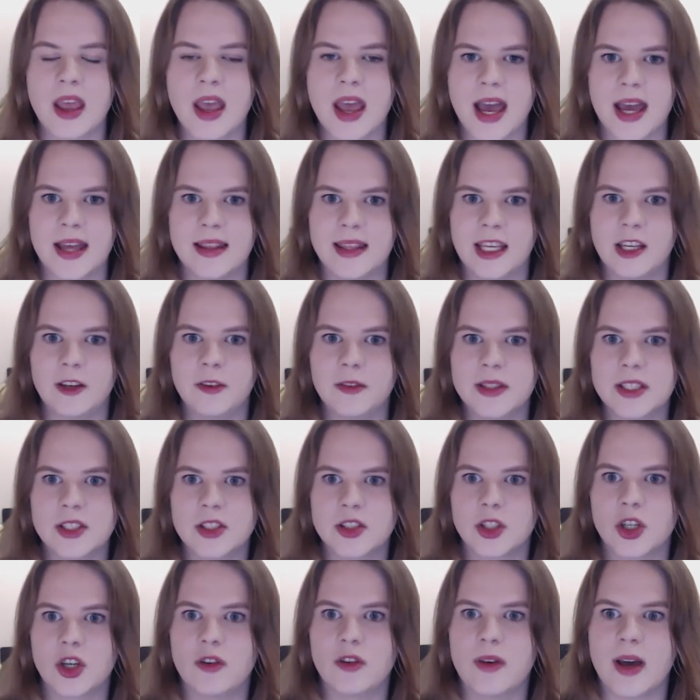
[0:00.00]
And if the
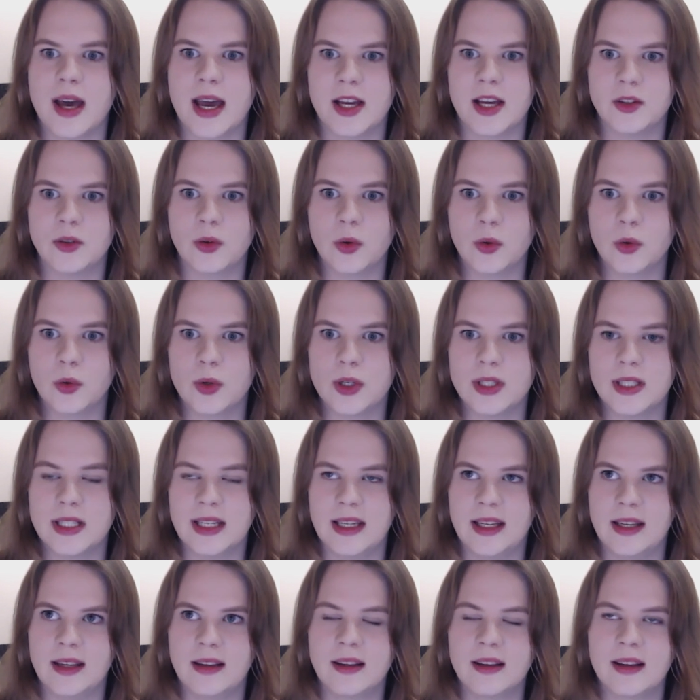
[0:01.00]
server had
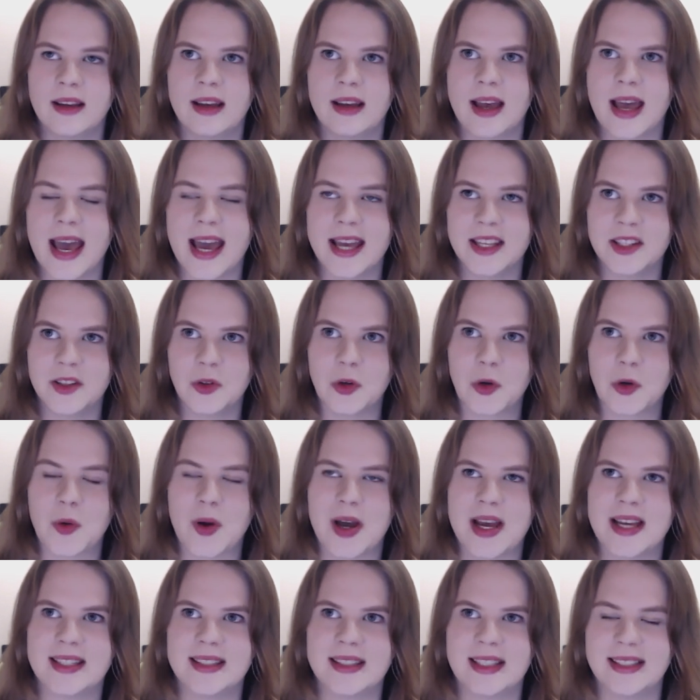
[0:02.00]
already had a
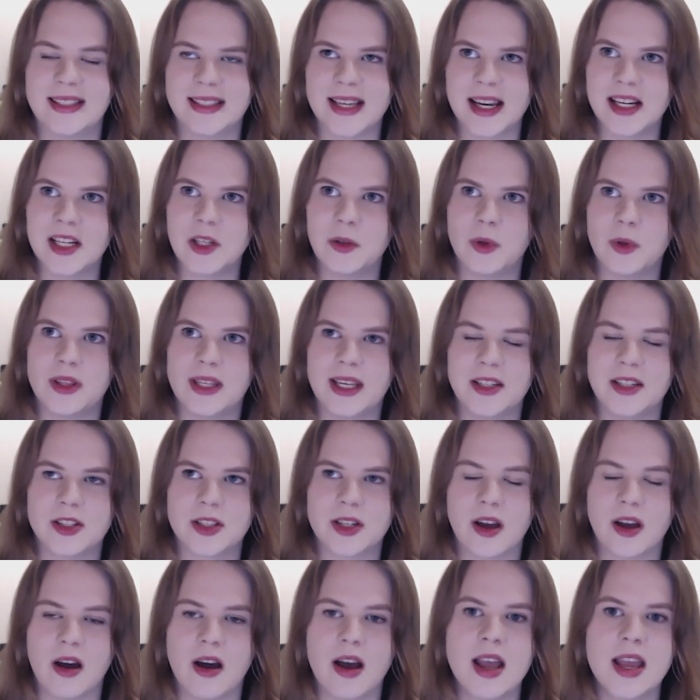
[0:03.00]
request exactly with that S
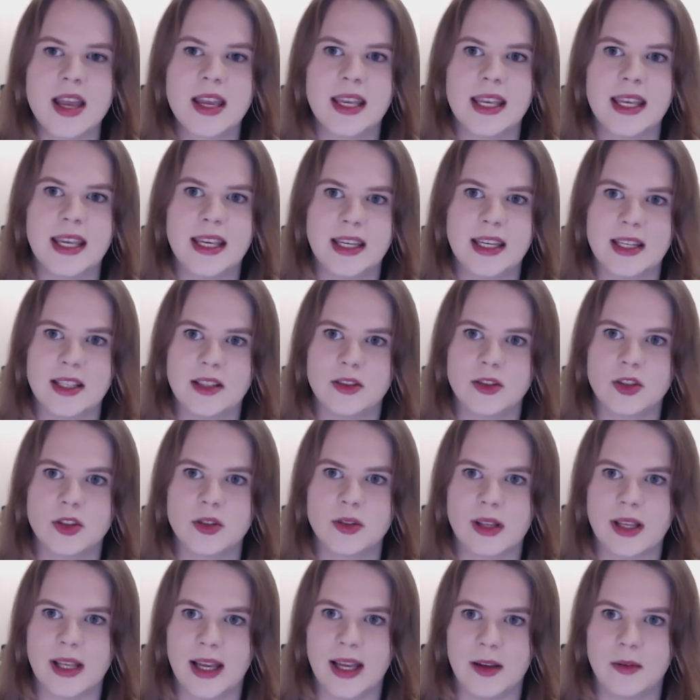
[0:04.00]
H A, it can
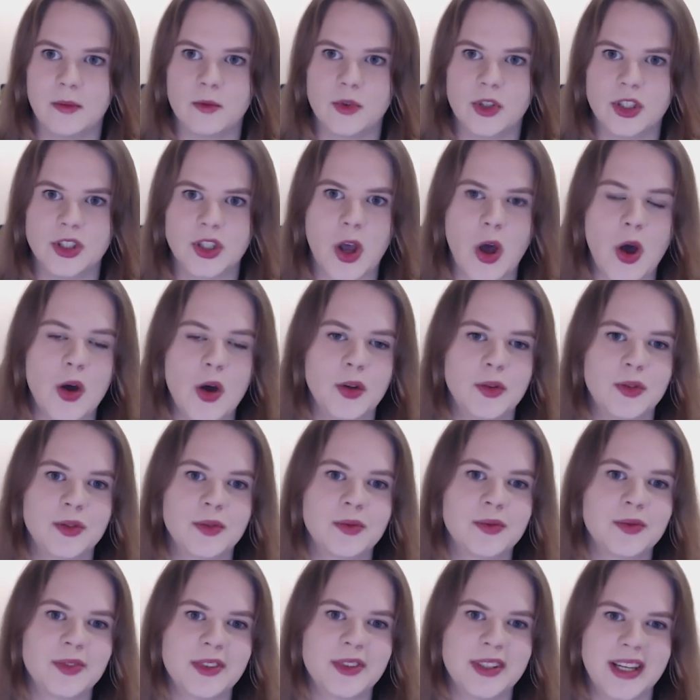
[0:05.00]
um, return
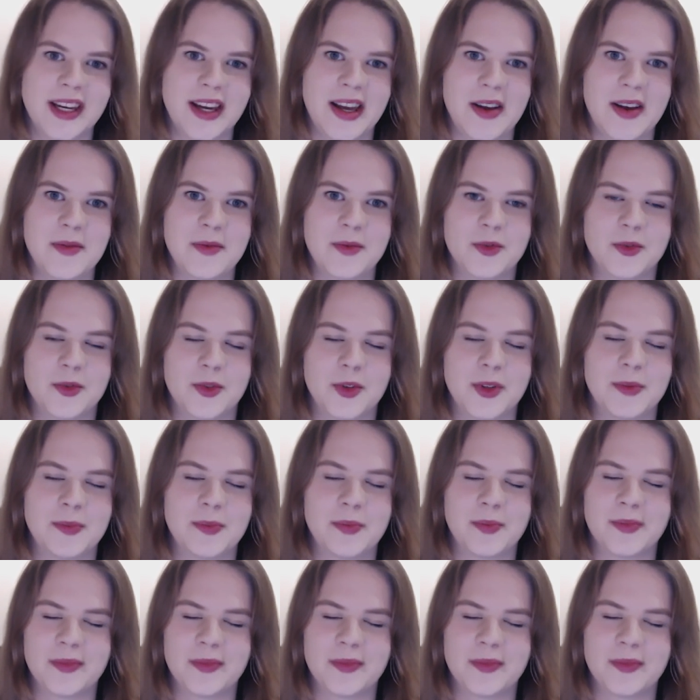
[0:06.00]
the re